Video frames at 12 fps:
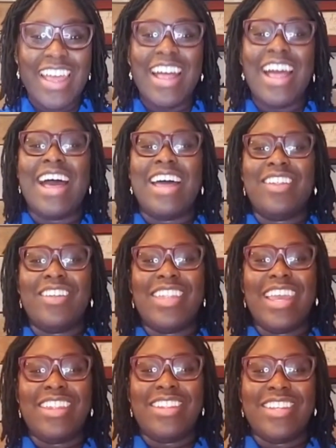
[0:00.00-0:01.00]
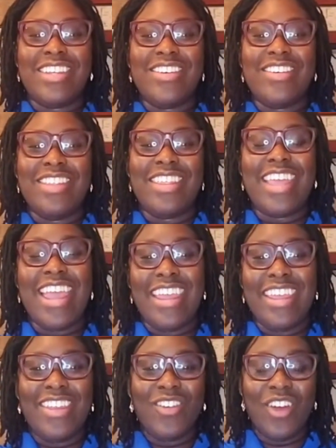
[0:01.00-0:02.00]
And I'd like to thank
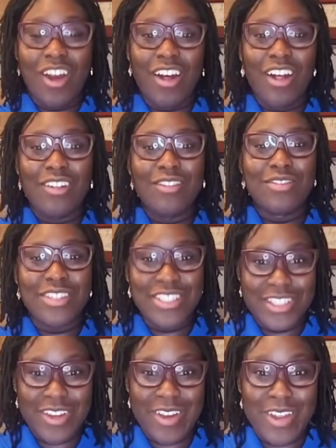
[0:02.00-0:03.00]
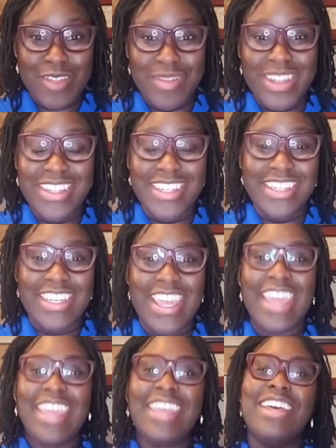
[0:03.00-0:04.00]
you all for joining me today.
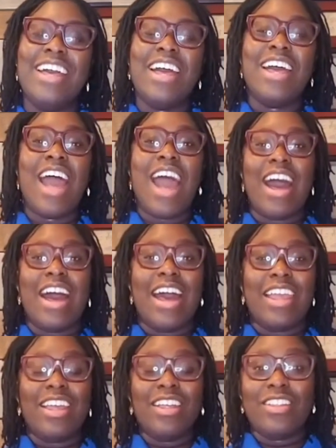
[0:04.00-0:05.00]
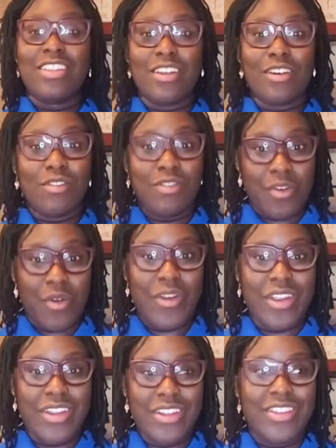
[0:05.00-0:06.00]
I look forward
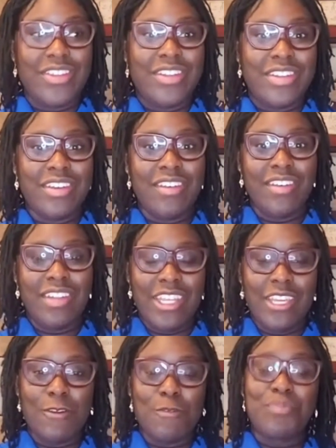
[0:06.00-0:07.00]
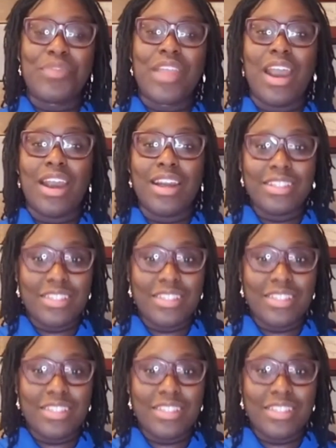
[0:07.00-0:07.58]
to seeing you on